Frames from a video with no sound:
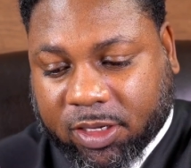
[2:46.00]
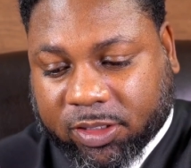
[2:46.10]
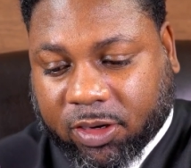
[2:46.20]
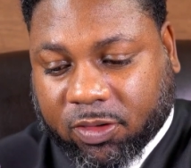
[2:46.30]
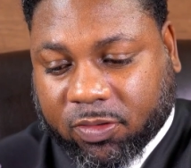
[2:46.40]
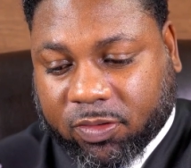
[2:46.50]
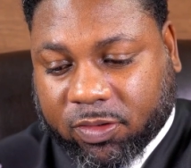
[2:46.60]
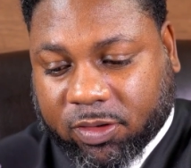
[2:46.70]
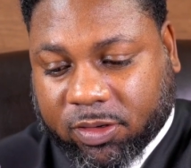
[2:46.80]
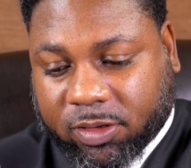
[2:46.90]
So
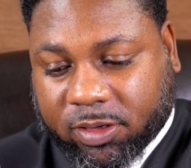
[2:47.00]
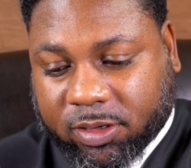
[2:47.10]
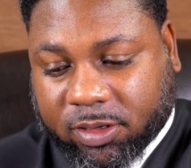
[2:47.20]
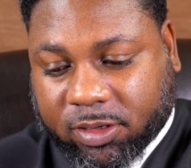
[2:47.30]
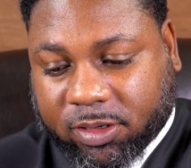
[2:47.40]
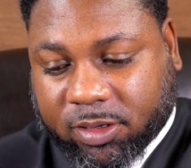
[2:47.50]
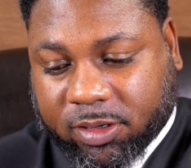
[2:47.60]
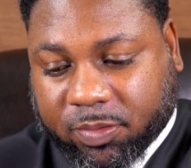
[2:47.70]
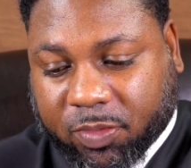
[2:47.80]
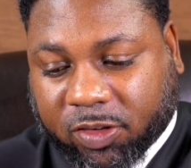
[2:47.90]

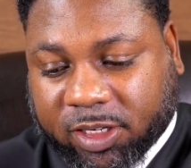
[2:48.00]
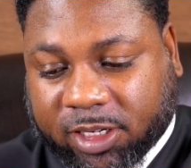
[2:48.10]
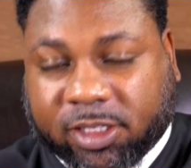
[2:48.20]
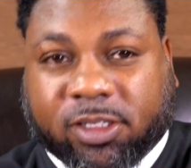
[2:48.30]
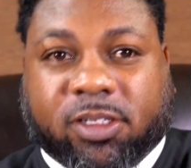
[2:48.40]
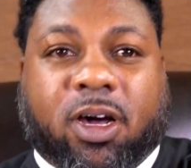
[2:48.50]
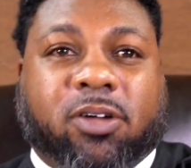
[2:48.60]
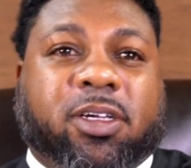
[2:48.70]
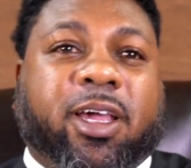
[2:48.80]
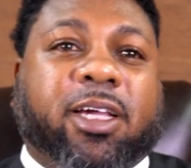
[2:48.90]
most of these
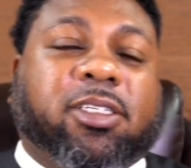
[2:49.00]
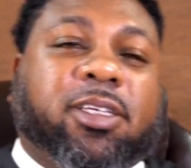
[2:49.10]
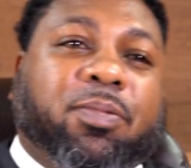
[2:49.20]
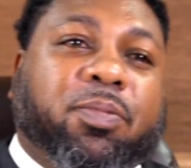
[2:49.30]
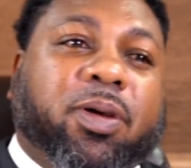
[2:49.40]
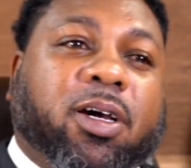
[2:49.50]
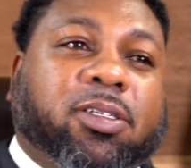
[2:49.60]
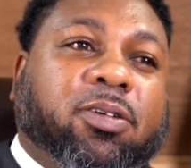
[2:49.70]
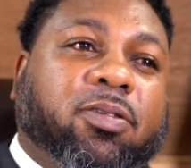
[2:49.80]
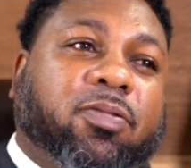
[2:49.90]
altercations happen
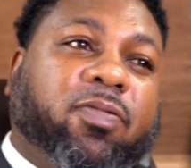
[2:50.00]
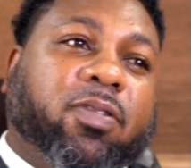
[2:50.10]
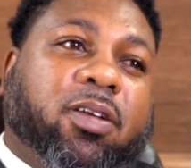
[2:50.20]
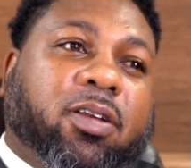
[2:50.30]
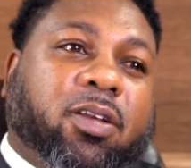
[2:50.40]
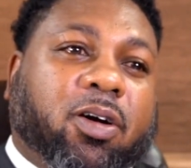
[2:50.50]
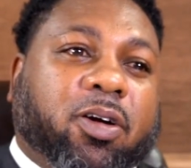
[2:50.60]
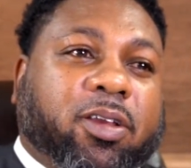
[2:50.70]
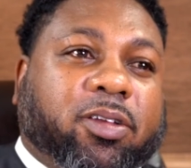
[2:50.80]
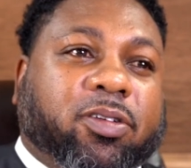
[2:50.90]
because of
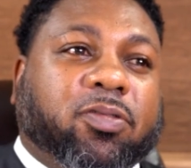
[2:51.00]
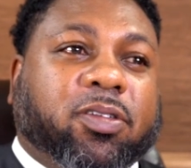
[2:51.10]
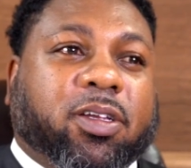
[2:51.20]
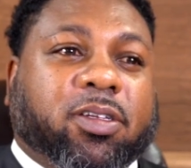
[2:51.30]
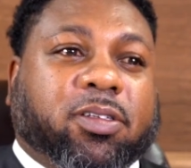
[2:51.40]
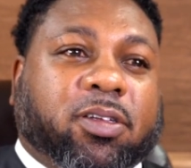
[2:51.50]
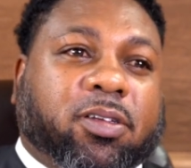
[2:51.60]
her using